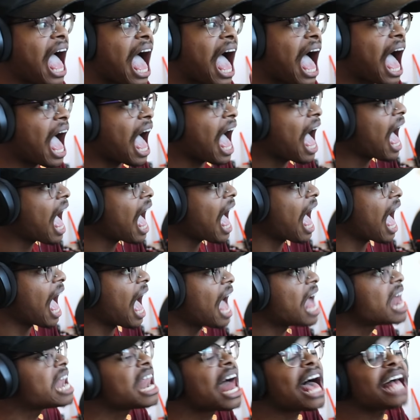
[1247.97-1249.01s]
Uh-uh,
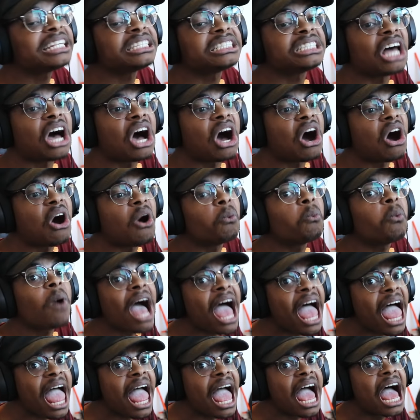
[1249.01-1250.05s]
that's on
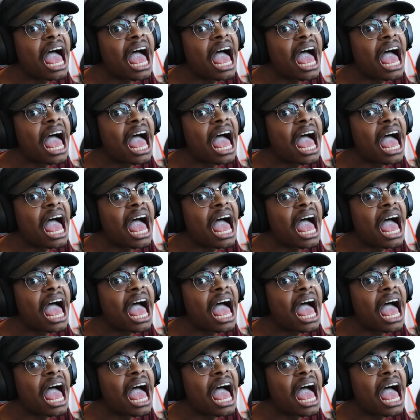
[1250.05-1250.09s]
what?